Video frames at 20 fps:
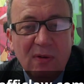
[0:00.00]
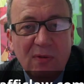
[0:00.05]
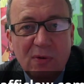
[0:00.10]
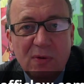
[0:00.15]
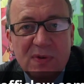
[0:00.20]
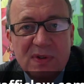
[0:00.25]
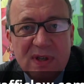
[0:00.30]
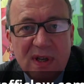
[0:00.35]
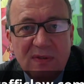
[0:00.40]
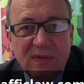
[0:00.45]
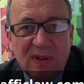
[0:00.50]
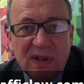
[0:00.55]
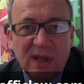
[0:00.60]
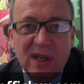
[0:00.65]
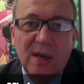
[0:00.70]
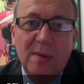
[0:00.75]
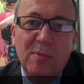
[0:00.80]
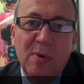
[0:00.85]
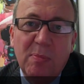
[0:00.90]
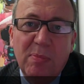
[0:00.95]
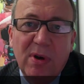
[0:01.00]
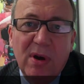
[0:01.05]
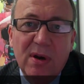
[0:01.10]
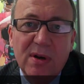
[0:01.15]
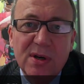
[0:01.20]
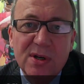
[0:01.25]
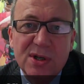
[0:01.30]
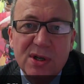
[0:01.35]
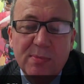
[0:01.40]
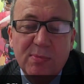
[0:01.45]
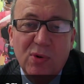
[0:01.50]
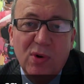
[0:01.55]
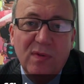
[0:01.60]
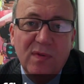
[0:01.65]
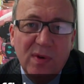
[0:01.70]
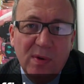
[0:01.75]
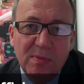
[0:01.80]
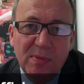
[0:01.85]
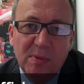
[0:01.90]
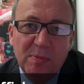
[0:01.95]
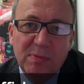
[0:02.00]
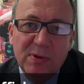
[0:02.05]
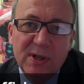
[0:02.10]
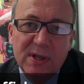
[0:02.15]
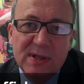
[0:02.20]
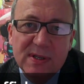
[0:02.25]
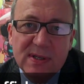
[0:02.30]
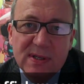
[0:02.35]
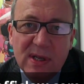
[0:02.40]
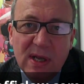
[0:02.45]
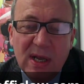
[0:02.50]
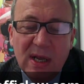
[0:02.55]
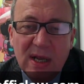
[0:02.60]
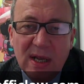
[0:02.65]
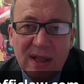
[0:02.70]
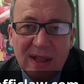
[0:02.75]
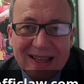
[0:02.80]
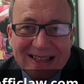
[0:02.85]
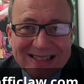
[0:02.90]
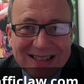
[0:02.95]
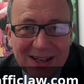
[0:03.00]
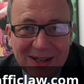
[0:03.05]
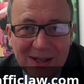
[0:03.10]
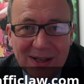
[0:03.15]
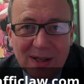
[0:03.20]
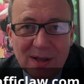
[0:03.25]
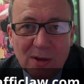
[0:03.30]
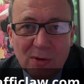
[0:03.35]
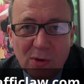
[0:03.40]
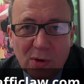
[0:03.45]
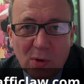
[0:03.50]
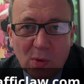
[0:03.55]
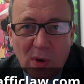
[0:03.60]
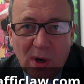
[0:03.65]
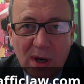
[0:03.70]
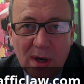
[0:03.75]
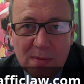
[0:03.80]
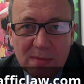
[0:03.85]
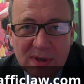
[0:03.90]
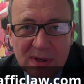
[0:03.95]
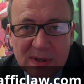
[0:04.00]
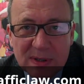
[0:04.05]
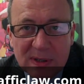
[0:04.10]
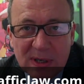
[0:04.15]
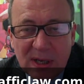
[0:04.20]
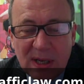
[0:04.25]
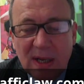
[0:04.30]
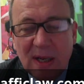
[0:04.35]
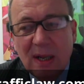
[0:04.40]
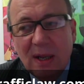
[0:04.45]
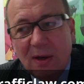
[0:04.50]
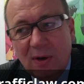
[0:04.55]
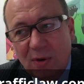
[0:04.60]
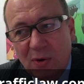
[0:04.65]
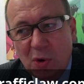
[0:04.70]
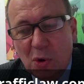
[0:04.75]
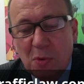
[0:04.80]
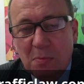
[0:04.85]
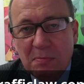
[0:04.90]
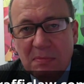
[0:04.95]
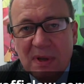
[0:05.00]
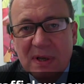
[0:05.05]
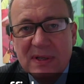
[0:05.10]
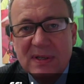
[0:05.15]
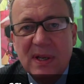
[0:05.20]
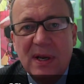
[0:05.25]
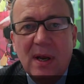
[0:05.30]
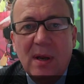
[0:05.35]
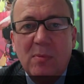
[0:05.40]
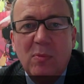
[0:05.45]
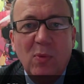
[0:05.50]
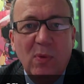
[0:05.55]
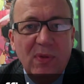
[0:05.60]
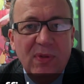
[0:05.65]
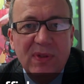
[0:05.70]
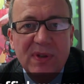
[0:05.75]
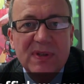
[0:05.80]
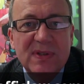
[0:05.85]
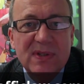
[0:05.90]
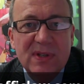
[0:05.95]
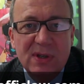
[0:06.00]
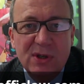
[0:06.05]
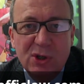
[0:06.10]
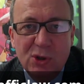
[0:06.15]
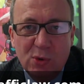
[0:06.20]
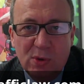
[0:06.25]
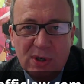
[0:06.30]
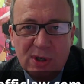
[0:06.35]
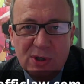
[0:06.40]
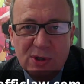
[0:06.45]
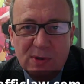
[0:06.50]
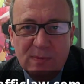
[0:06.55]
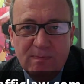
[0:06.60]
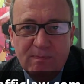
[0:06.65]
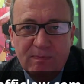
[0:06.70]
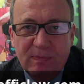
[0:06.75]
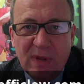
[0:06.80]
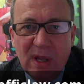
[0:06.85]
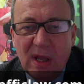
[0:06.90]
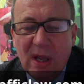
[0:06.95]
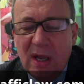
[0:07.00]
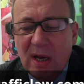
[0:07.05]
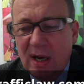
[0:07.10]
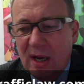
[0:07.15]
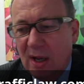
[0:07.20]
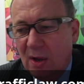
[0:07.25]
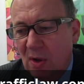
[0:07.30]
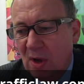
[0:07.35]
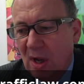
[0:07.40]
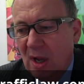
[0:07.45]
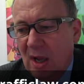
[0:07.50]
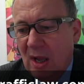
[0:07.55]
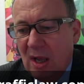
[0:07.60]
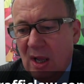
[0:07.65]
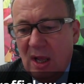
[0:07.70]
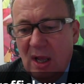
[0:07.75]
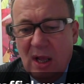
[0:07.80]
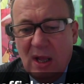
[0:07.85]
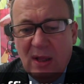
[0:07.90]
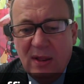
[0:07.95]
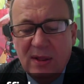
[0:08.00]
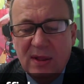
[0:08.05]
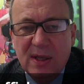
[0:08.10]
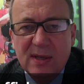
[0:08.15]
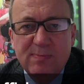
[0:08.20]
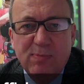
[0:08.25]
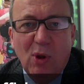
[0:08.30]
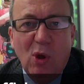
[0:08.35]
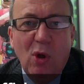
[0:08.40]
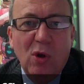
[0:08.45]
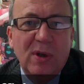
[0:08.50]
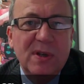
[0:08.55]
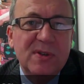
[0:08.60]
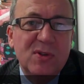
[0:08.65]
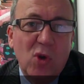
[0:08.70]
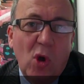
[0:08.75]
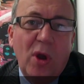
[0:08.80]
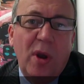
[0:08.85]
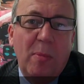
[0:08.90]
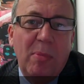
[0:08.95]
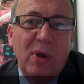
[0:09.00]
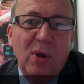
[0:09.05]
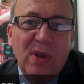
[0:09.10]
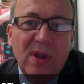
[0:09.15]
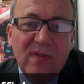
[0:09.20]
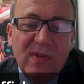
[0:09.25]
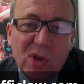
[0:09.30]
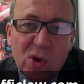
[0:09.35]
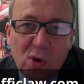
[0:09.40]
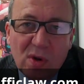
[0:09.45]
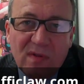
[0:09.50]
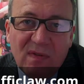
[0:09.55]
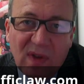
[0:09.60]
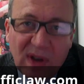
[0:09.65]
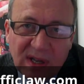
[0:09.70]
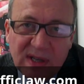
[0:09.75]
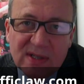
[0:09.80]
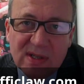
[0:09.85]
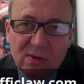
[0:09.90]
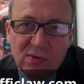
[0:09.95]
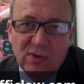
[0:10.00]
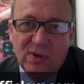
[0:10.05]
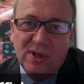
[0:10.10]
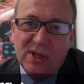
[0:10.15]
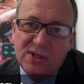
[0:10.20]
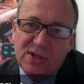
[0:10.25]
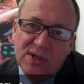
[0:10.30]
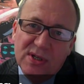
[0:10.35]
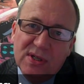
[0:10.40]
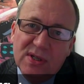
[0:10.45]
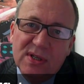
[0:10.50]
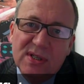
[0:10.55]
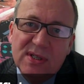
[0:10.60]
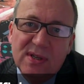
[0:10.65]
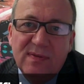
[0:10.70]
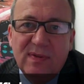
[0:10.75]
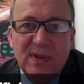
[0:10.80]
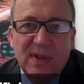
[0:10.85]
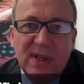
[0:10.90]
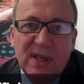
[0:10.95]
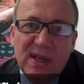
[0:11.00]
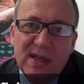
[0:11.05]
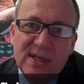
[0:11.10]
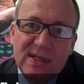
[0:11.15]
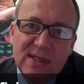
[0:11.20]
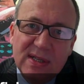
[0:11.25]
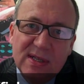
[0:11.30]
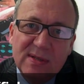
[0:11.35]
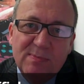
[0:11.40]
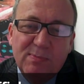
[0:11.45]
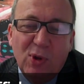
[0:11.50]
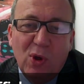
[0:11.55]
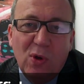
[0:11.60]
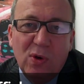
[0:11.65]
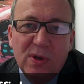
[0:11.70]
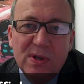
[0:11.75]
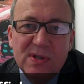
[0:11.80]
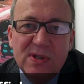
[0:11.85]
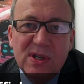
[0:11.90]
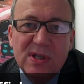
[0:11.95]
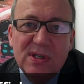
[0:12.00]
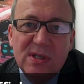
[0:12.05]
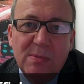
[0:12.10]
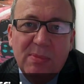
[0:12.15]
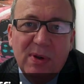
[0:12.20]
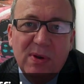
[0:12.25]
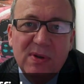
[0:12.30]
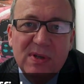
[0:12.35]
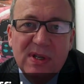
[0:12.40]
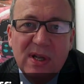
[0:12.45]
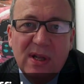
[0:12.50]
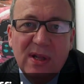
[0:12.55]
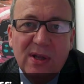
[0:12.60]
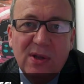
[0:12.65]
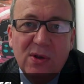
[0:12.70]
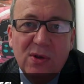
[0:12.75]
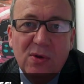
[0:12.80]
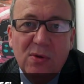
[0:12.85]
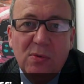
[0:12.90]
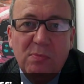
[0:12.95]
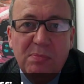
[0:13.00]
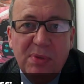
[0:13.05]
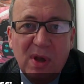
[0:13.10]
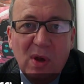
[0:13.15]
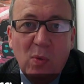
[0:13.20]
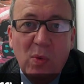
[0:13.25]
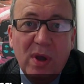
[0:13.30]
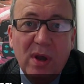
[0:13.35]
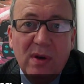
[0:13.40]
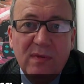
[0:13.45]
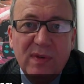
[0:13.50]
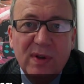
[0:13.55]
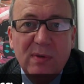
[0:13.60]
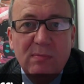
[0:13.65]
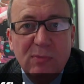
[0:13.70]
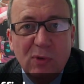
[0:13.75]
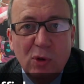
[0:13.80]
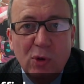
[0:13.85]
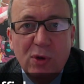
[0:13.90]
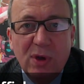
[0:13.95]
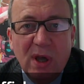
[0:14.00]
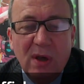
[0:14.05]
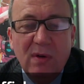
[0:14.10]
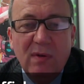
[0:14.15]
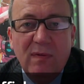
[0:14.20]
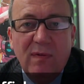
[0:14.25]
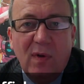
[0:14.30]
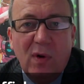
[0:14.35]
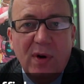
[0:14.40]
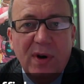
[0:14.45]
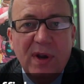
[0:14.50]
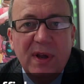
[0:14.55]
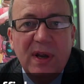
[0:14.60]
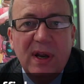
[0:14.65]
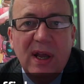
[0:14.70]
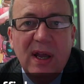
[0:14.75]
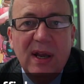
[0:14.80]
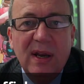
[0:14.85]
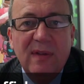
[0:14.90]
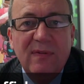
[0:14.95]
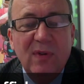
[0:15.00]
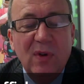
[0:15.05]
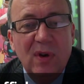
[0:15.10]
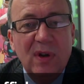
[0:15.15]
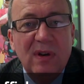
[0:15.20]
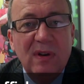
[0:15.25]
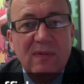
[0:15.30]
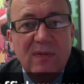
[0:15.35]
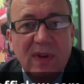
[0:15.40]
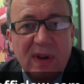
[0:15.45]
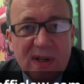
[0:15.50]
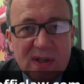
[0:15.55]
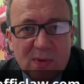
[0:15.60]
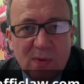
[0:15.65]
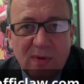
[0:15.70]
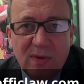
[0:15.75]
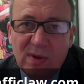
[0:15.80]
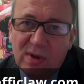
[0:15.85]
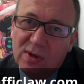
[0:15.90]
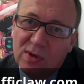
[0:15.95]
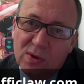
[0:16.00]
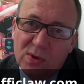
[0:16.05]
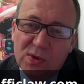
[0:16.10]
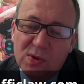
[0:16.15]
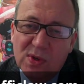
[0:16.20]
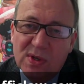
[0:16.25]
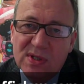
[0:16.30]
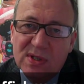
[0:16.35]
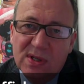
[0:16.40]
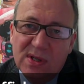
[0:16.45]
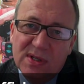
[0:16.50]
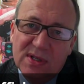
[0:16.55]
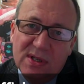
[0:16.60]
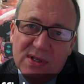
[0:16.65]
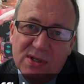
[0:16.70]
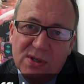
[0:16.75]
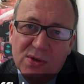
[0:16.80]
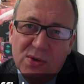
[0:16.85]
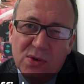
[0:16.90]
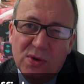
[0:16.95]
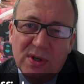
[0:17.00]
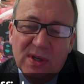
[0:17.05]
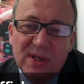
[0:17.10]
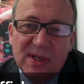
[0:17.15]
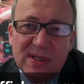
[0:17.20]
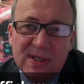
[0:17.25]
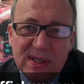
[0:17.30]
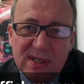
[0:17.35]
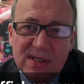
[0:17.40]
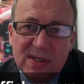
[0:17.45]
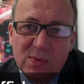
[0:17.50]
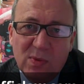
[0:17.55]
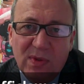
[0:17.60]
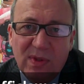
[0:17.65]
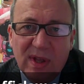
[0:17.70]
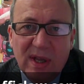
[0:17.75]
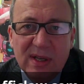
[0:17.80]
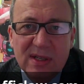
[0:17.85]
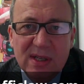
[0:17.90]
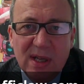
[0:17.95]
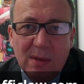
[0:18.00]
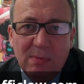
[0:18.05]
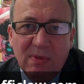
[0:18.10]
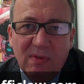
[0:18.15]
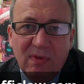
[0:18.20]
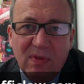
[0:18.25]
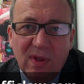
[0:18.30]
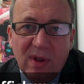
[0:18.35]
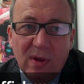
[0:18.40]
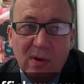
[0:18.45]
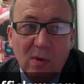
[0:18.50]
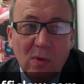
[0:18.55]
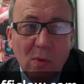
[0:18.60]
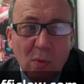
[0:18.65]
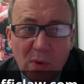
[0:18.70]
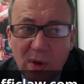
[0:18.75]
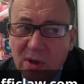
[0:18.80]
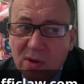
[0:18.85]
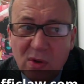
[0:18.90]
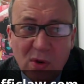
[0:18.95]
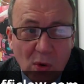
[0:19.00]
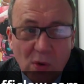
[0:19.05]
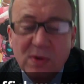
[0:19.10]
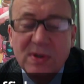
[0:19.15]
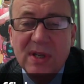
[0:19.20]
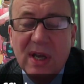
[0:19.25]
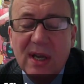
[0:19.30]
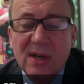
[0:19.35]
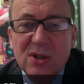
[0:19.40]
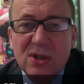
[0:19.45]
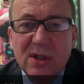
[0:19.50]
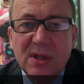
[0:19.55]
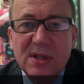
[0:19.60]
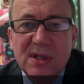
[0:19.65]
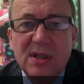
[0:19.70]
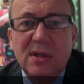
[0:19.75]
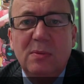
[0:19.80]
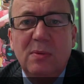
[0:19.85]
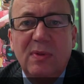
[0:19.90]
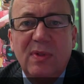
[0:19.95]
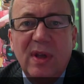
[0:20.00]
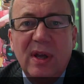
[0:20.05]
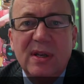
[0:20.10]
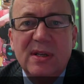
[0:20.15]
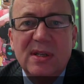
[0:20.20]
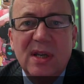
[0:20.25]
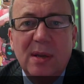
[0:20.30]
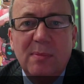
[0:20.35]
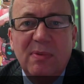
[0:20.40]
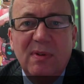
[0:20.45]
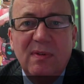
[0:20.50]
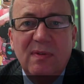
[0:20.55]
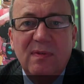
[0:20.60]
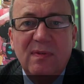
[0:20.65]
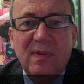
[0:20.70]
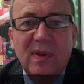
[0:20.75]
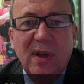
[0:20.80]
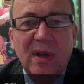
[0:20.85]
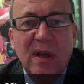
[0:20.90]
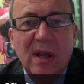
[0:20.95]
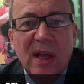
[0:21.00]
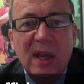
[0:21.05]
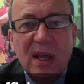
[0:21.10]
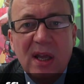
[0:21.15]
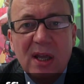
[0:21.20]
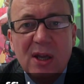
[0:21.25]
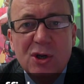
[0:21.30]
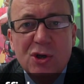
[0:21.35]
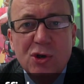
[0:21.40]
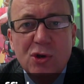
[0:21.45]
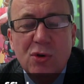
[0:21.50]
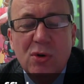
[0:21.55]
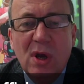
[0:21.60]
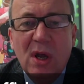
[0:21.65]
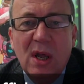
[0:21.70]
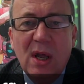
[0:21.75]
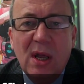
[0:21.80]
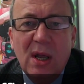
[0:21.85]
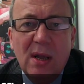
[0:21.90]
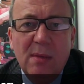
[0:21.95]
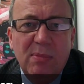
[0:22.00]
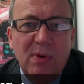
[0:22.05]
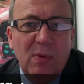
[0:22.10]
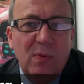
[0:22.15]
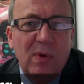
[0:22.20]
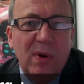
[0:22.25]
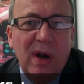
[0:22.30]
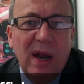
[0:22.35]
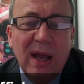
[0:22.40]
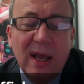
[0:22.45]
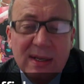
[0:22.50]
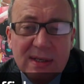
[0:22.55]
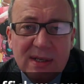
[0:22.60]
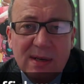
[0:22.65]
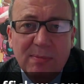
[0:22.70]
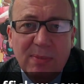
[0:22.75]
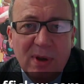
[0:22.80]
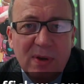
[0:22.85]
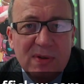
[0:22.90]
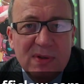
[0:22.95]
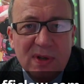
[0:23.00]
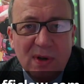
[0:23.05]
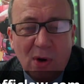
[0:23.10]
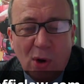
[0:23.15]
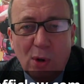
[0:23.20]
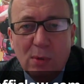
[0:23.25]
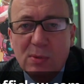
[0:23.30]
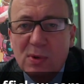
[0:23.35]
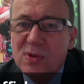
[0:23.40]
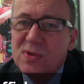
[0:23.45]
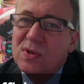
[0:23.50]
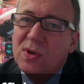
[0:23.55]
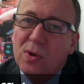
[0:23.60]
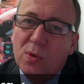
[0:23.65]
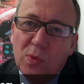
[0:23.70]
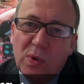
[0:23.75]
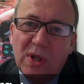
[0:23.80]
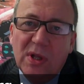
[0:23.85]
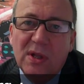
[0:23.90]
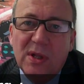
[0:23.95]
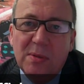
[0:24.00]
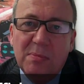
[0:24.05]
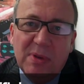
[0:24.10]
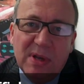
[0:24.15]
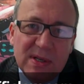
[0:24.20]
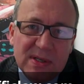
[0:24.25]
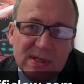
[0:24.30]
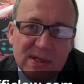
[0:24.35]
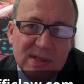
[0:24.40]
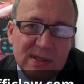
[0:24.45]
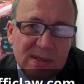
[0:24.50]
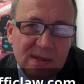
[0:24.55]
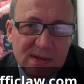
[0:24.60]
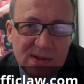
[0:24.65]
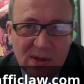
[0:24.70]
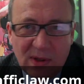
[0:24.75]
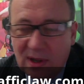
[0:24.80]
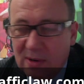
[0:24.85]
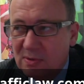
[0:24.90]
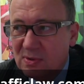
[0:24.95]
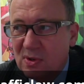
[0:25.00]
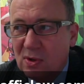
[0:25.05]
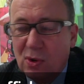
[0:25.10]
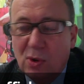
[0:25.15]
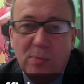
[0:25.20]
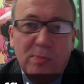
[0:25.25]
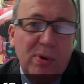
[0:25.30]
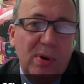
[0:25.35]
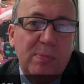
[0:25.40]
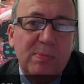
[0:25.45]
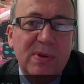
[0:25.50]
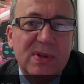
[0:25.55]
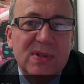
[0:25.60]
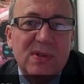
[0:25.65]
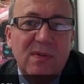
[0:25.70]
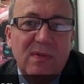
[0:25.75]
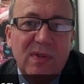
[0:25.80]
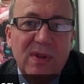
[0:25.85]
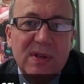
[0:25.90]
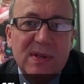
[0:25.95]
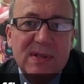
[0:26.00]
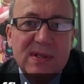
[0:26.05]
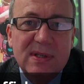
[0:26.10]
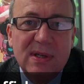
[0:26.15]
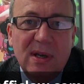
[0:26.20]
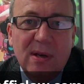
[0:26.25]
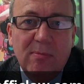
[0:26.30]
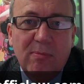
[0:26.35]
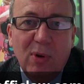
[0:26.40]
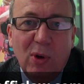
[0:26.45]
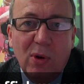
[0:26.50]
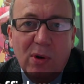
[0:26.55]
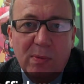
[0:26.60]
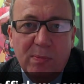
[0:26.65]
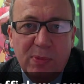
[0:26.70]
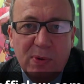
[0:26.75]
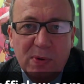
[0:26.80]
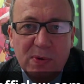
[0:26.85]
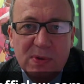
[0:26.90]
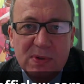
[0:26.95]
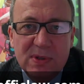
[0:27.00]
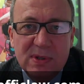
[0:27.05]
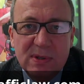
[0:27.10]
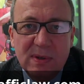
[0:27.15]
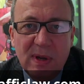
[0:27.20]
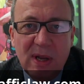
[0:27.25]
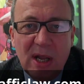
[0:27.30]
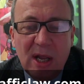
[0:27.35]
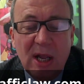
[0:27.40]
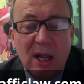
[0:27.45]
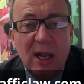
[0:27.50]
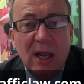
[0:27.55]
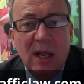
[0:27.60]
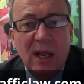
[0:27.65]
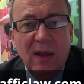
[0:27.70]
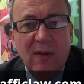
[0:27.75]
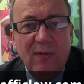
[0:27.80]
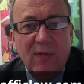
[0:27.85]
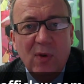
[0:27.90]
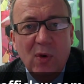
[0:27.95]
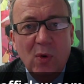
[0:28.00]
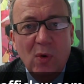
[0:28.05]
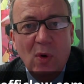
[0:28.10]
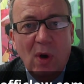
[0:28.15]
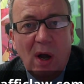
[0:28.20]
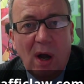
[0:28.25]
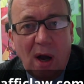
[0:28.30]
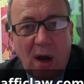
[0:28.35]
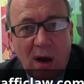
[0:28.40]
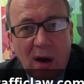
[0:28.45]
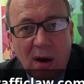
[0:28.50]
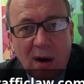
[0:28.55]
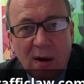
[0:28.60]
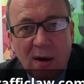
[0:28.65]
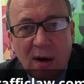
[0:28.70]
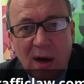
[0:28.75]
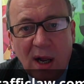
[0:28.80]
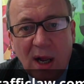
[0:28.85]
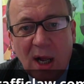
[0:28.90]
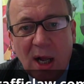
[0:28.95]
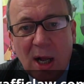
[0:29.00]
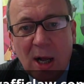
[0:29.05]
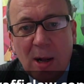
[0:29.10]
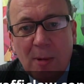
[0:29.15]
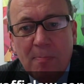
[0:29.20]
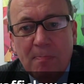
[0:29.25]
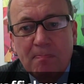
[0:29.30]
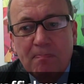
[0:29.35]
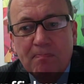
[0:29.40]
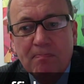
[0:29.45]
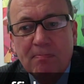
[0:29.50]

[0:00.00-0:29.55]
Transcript: Road Safety Camera Partnership or from the police. That's a legal requirement. Don't mix it up with this situation. Now, this blog is not about giving you advice in relation to a civil case. This blog is just about telling you, be aware of it, look out for it, and if you need advice with it, go to a solicitor who can assist with that type of thing. We don't actually deal with that type of issue, but we're asked about it almost on a weekly basis. So that was the whole purpose of this blog post. If you are